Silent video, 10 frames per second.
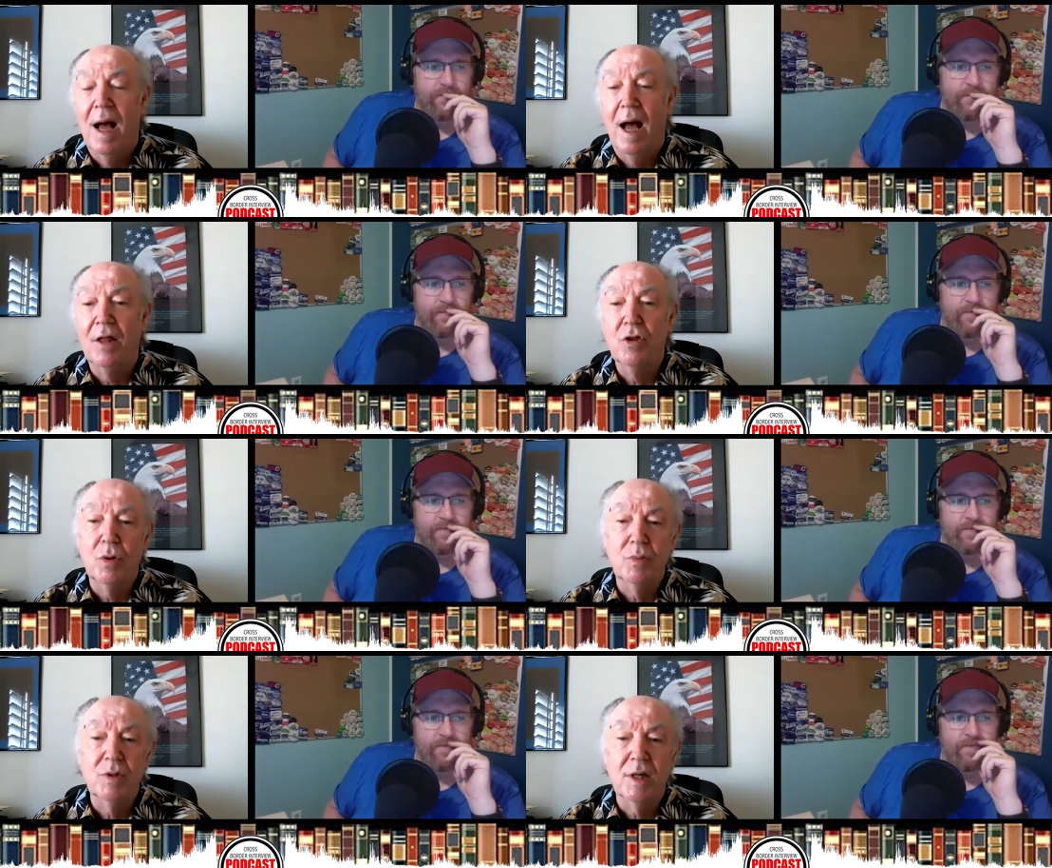Speaker 1: I
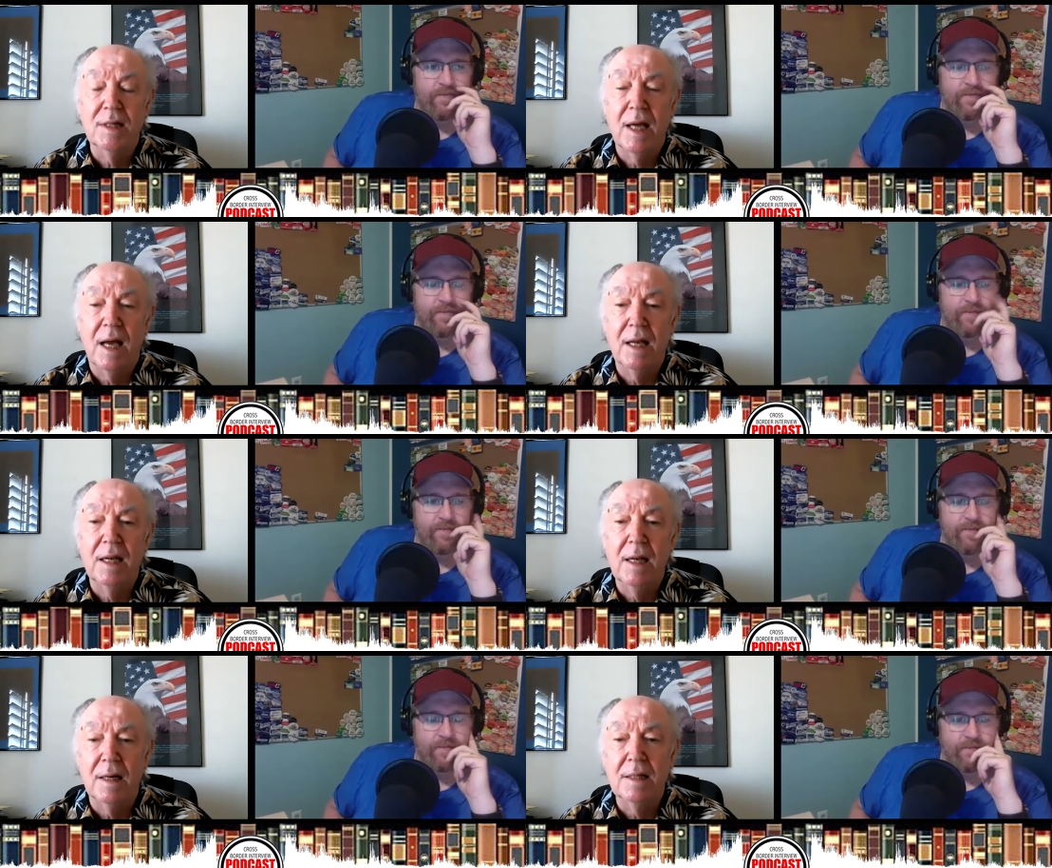thought it would just add a
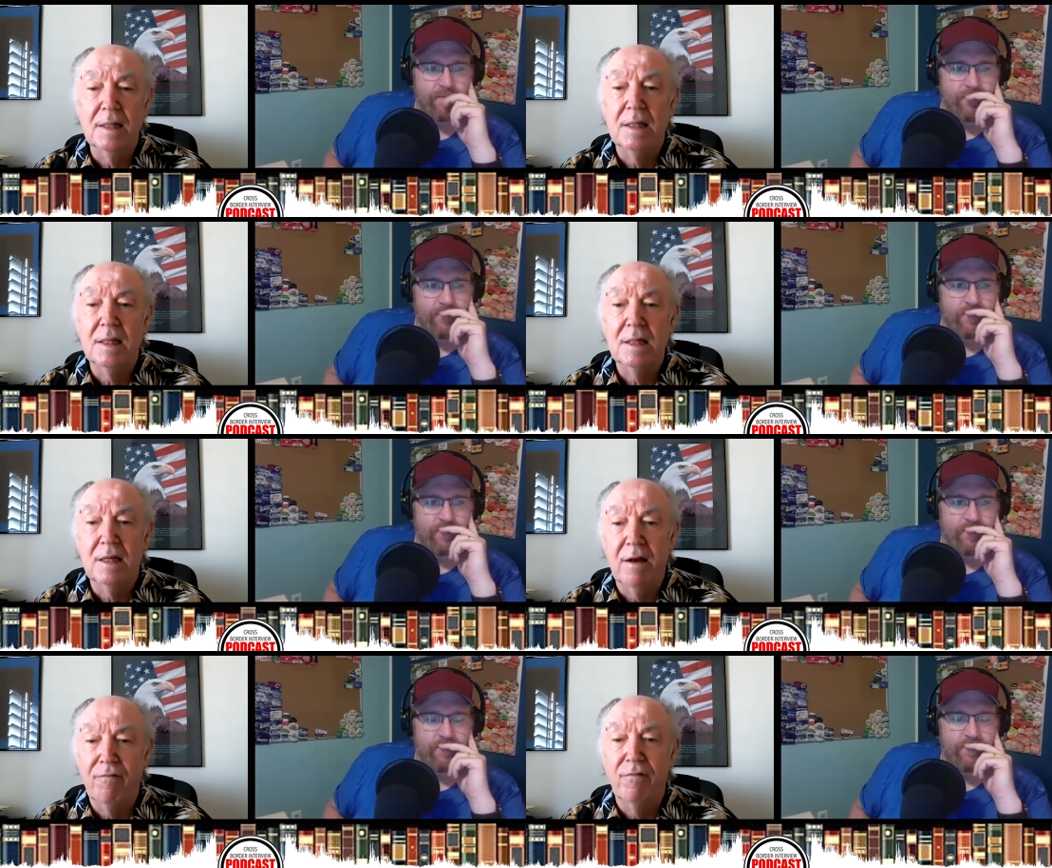nice,
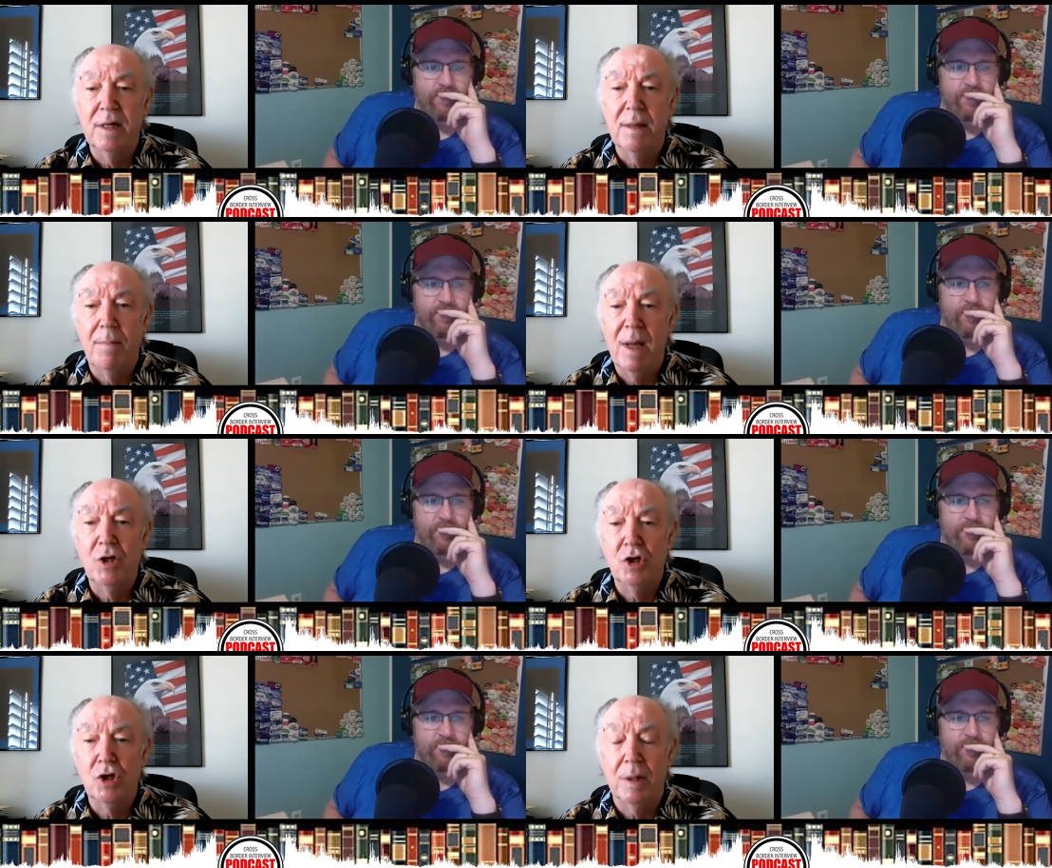different
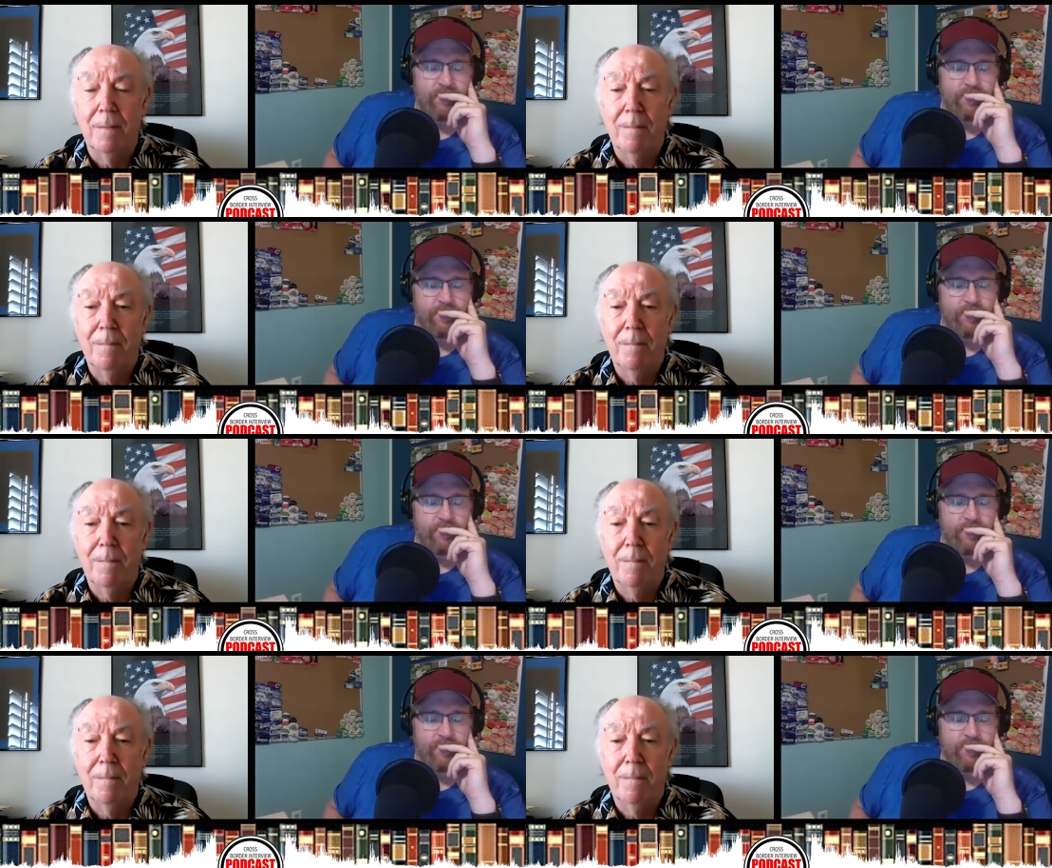dimension.